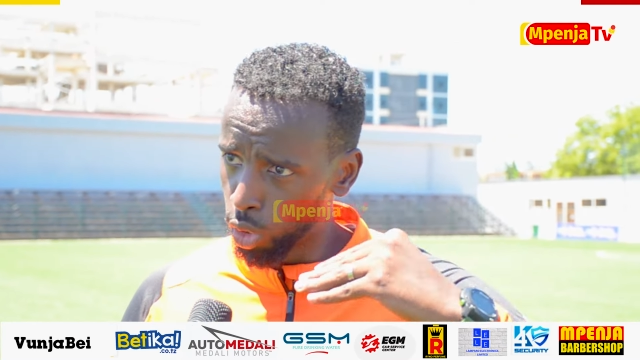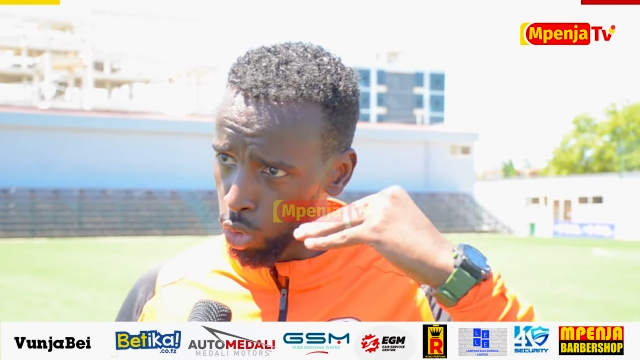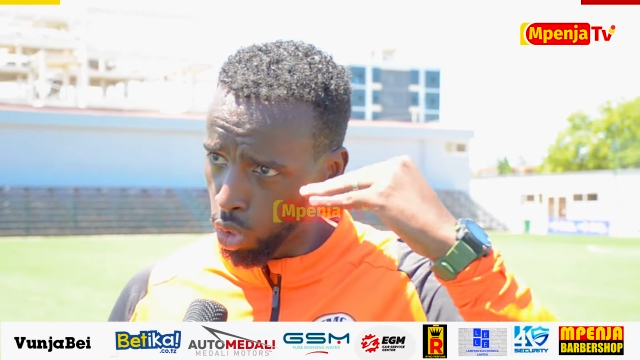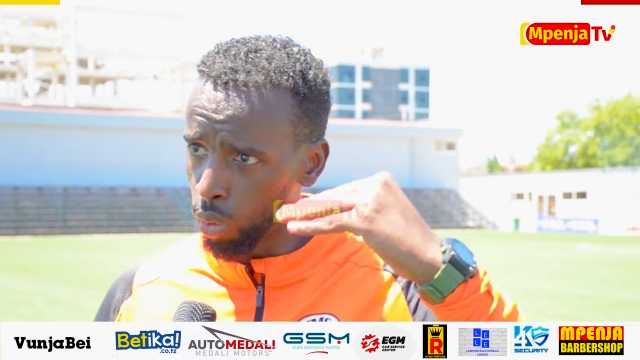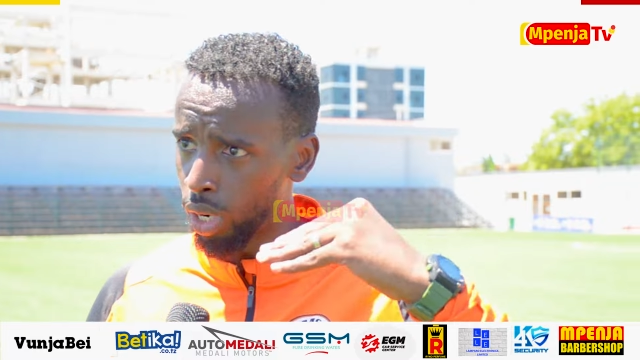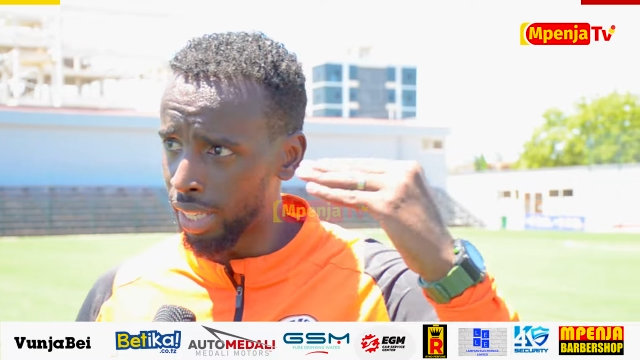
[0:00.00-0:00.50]
to
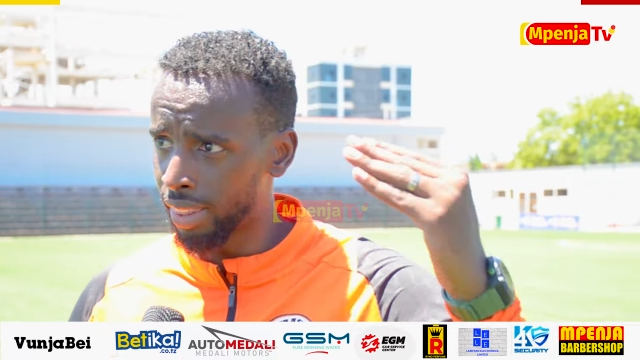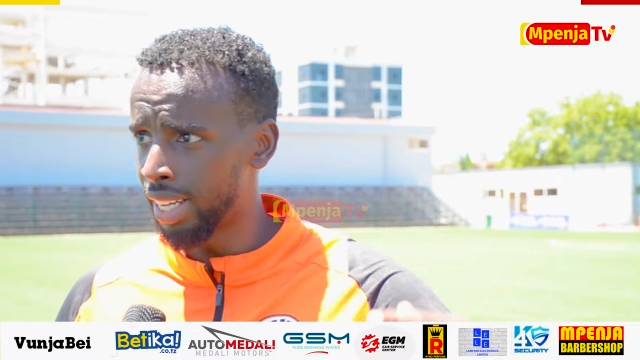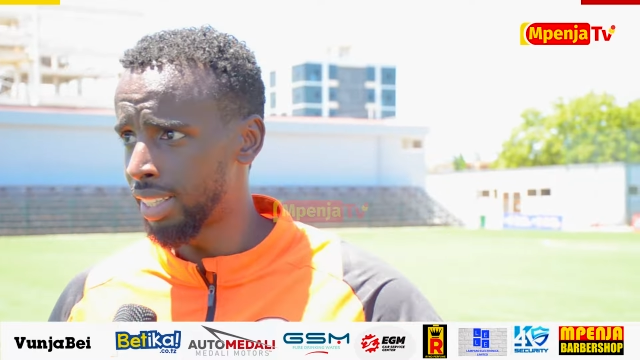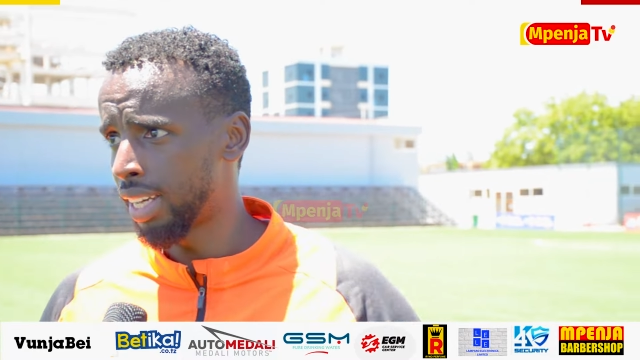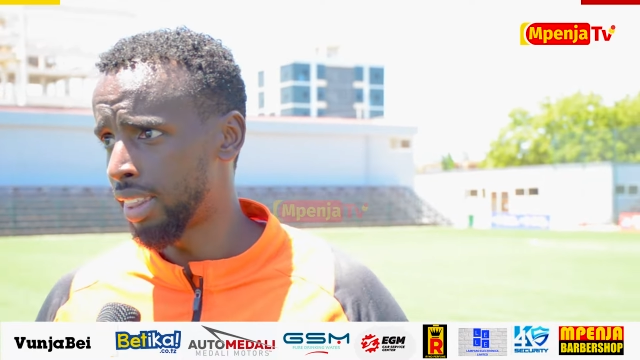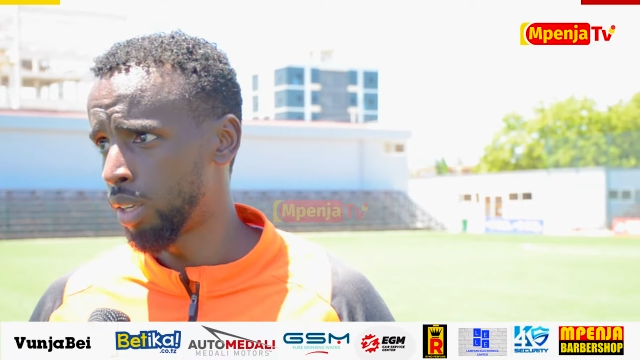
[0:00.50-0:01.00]
grow like
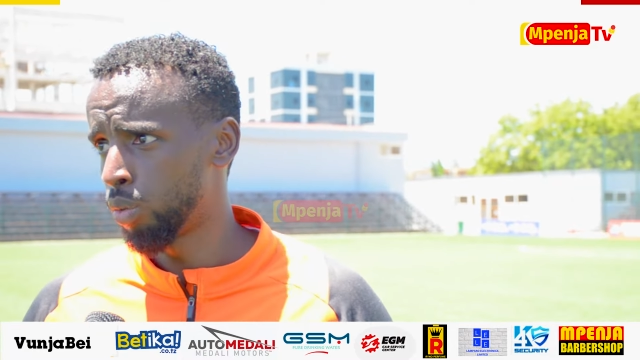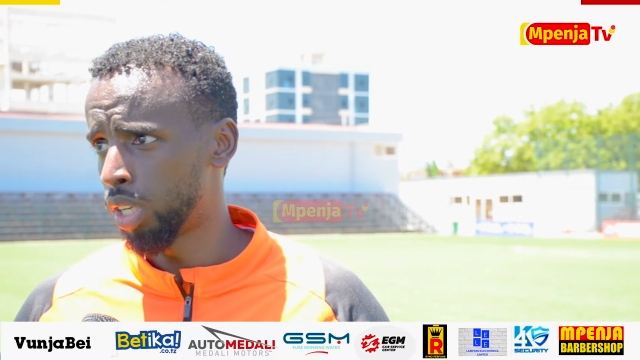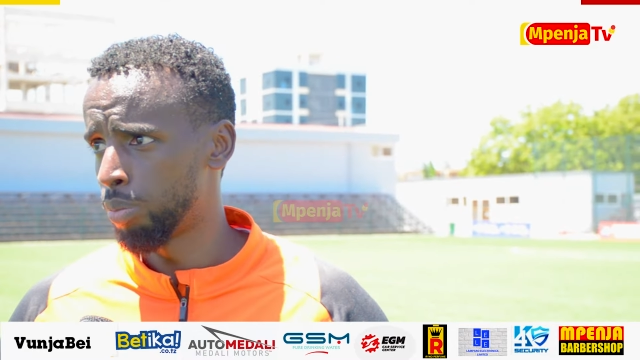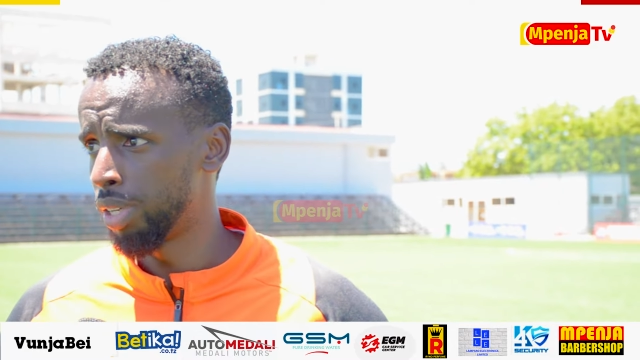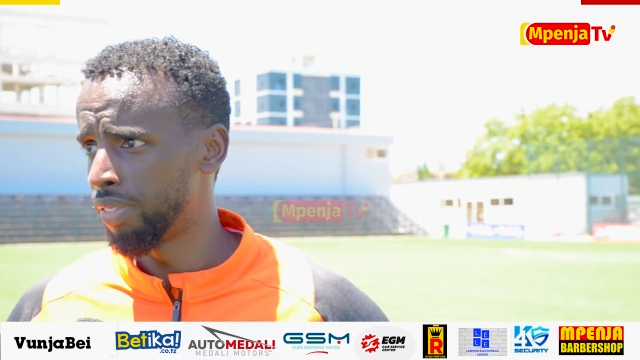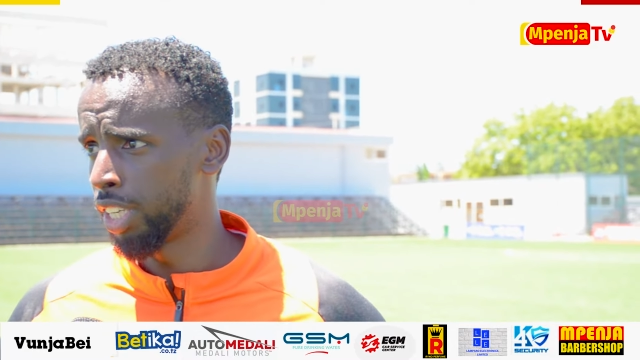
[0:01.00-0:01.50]
that, I think we
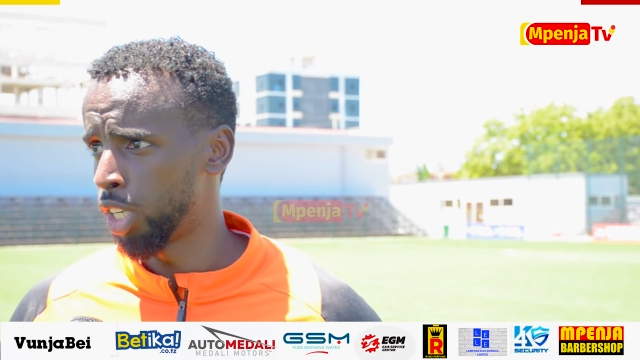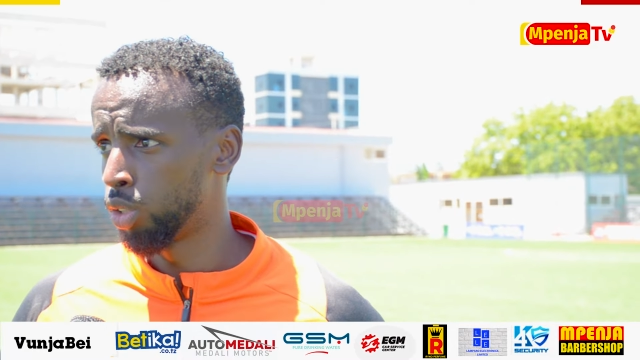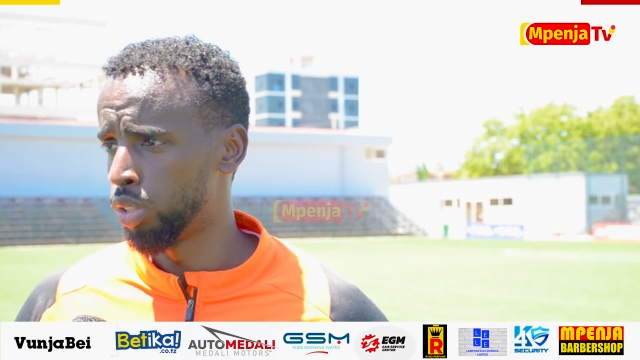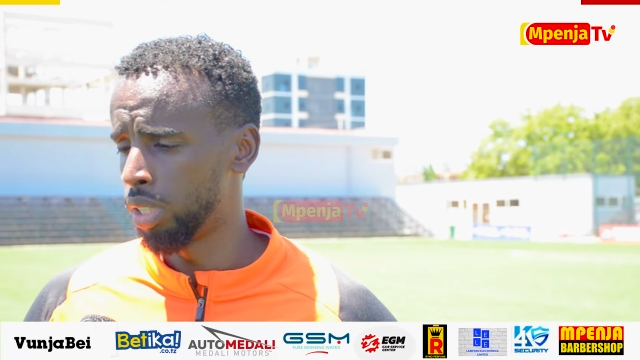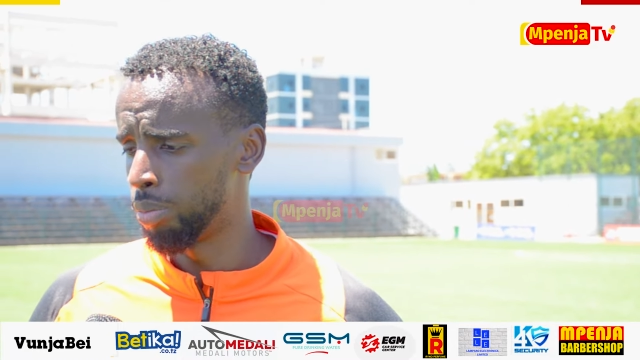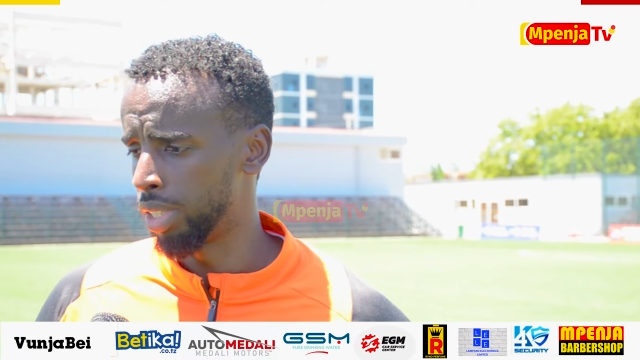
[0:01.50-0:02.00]
can be a very
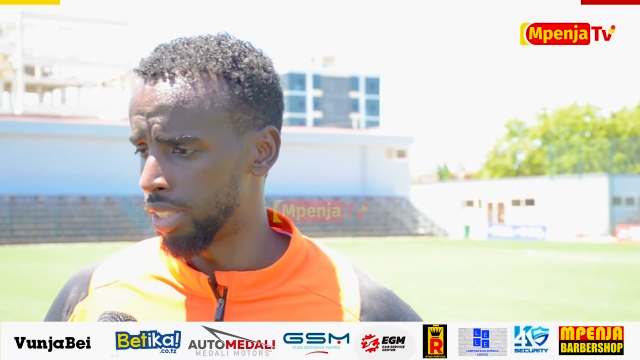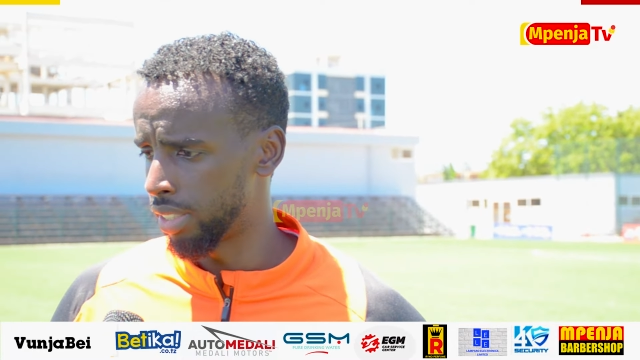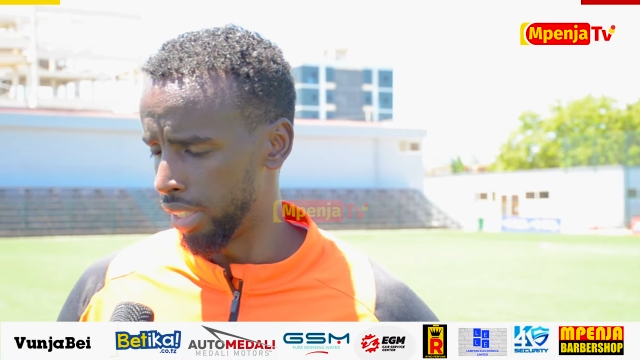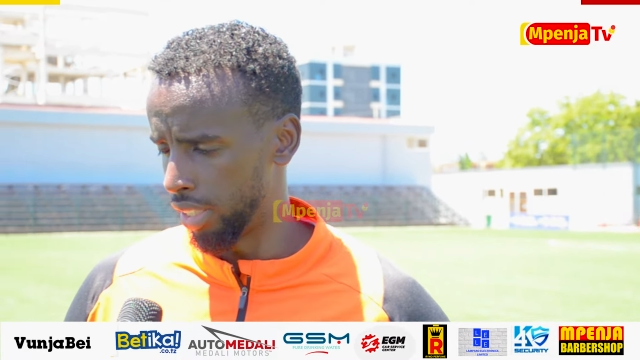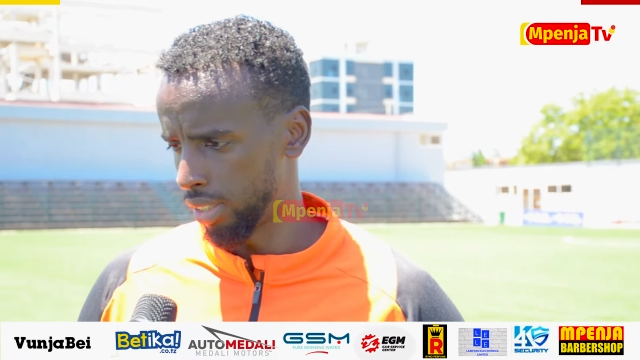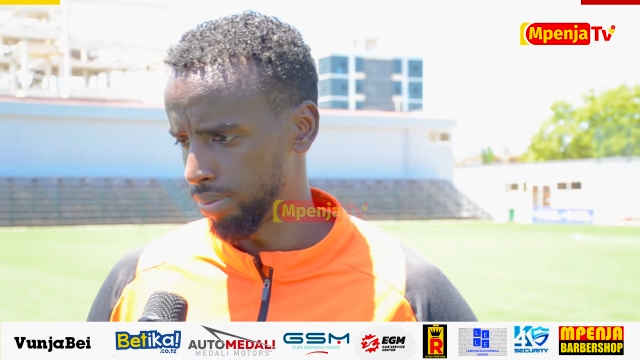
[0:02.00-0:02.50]
good team in this
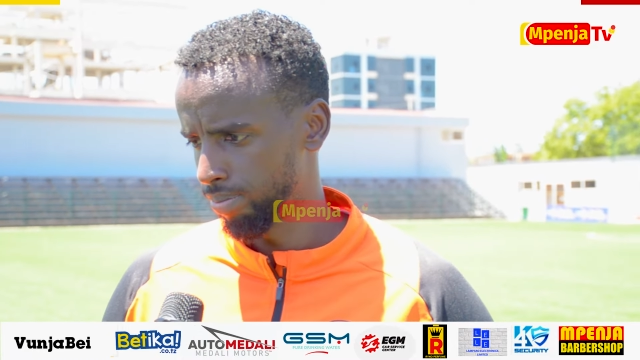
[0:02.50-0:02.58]
league.